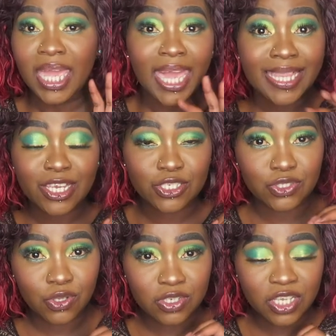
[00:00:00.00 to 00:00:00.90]
and there's
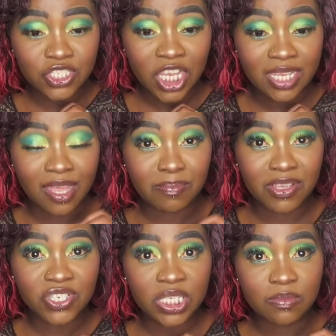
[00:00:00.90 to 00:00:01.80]
not a shade that
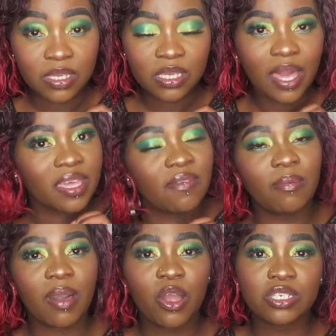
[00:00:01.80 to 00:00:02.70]
matches me, I give
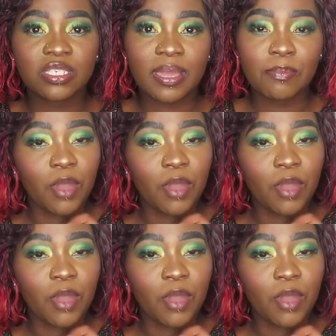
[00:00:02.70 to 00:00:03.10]
them a hard time.